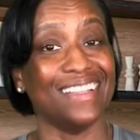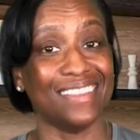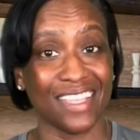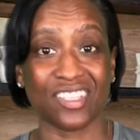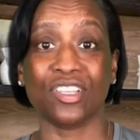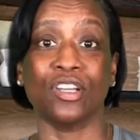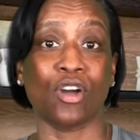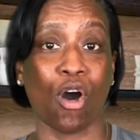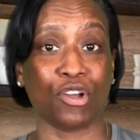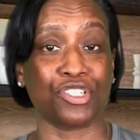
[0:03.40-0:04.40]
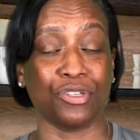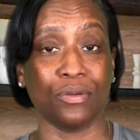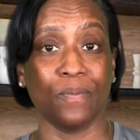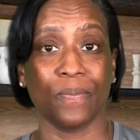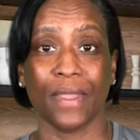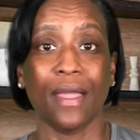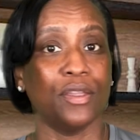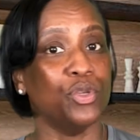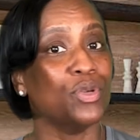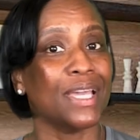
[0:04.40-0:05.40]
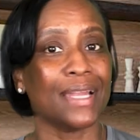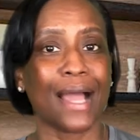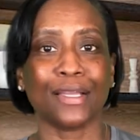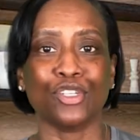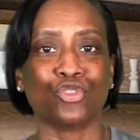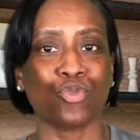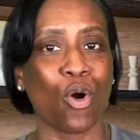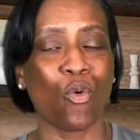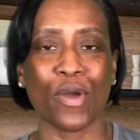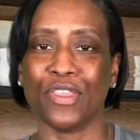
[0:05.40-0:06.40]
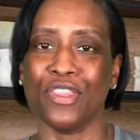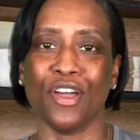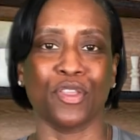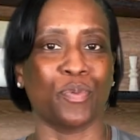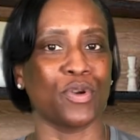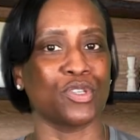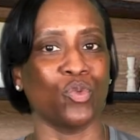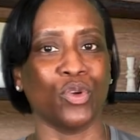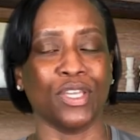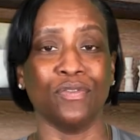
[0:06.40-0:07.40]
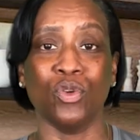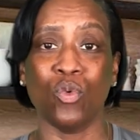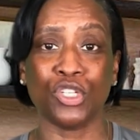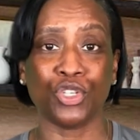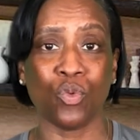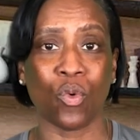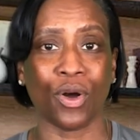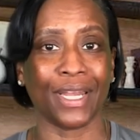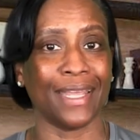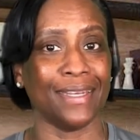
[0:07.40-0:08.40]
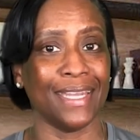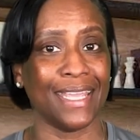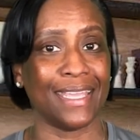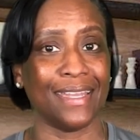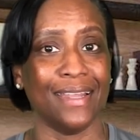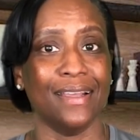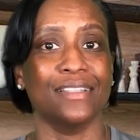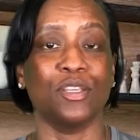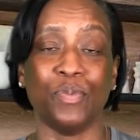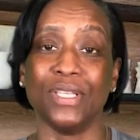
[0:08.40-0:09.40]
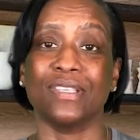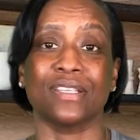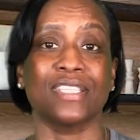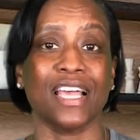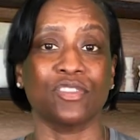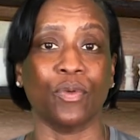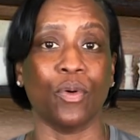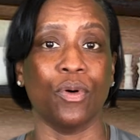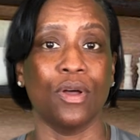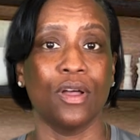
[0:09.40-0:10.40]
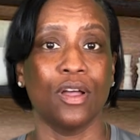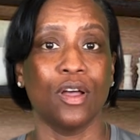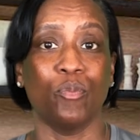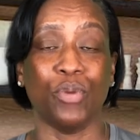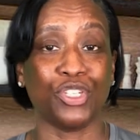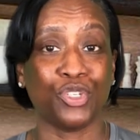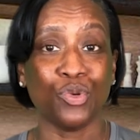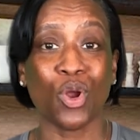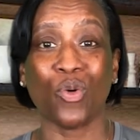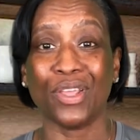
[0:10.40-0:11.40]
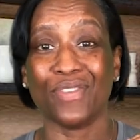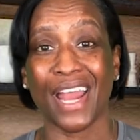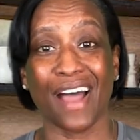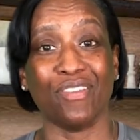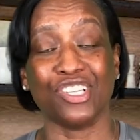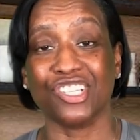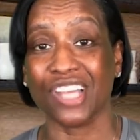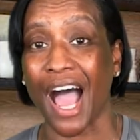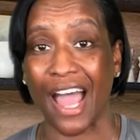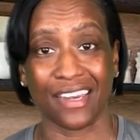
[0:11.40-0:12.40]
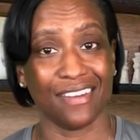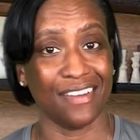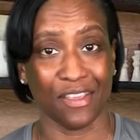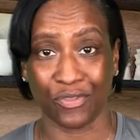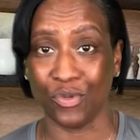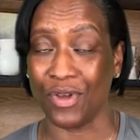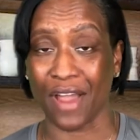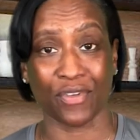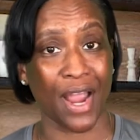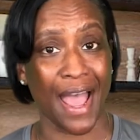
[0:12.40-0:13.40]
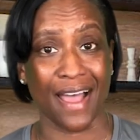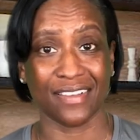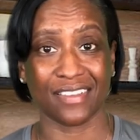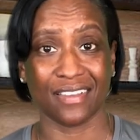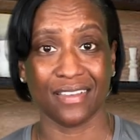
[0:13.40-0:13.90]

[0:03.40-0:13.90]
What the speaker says: this could cost you. You cannot control whether the other person will give you what you want and need to be successful, but you don't even have a shot if you never ask.